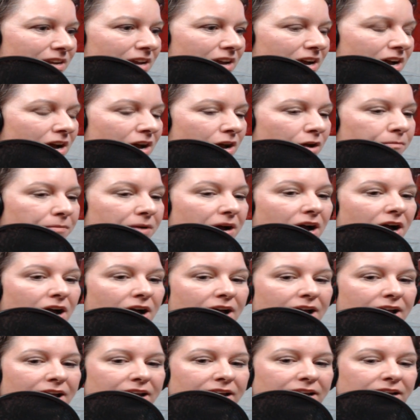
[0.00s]

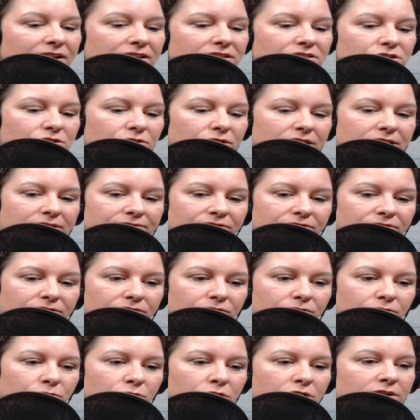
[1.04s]
I've
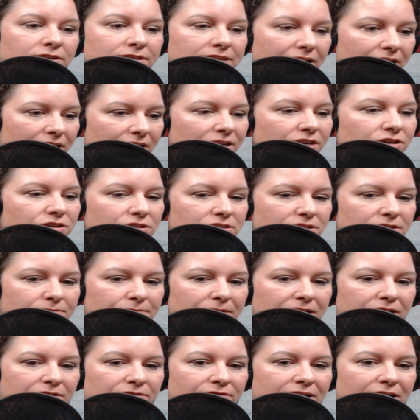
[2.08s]
worked 8 years in
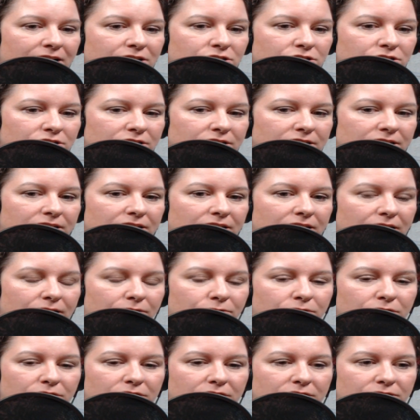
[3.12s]
manufacturing, and I
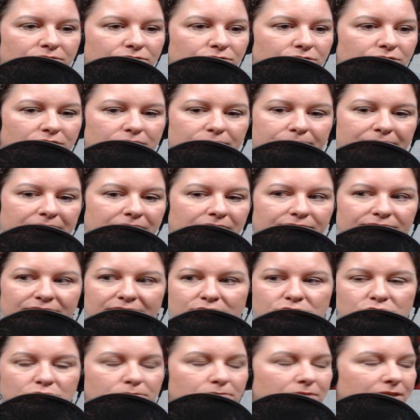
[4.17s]
worked for a
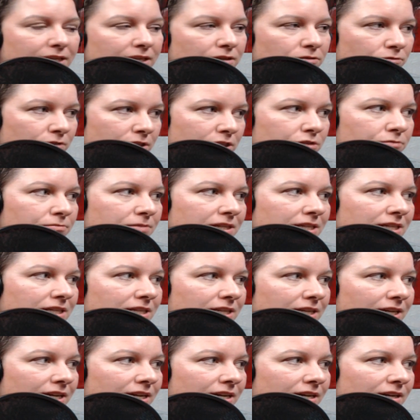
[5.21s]
manufacturing plant in Richmond,
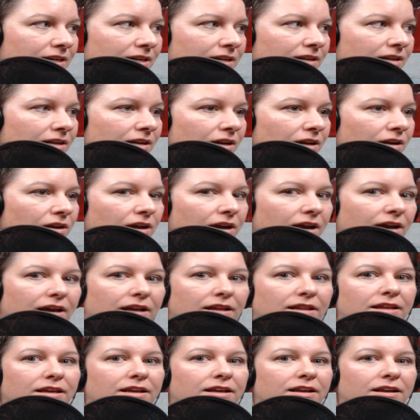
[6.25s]
Indiana.
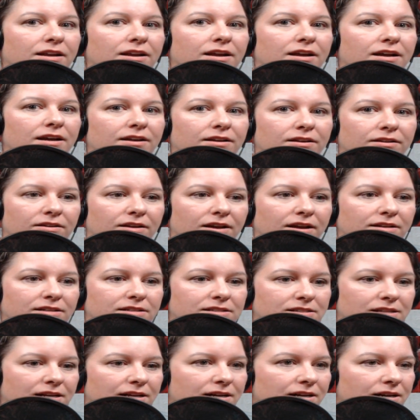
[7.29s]
And then I
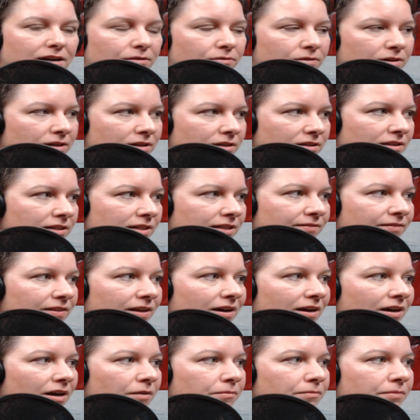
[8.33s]
decided I wanted to leave
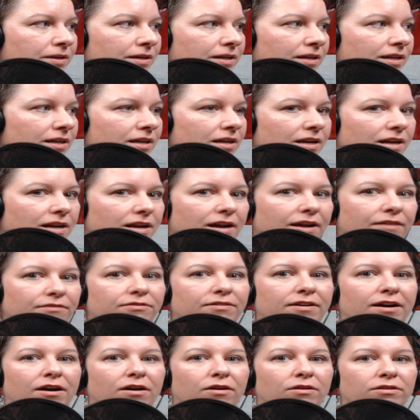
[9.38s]
that company, and I
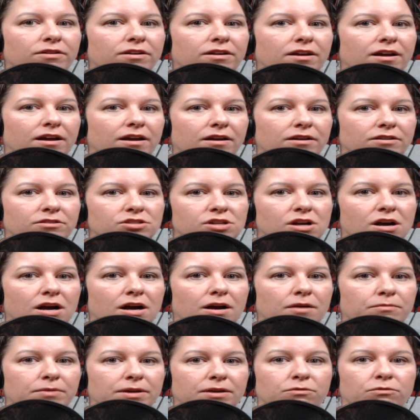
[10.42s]
found a
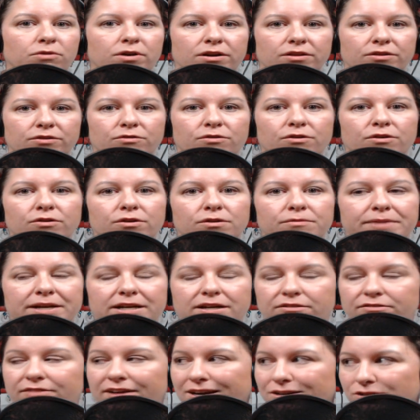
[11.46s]
job in one of the Kroger
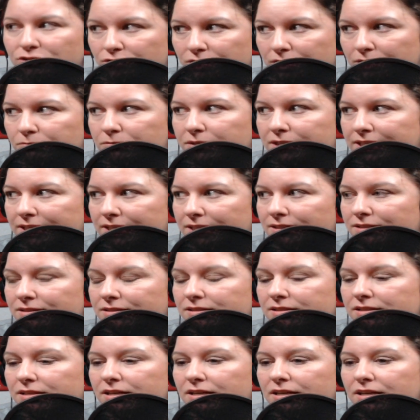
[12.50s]
manufacturing plants.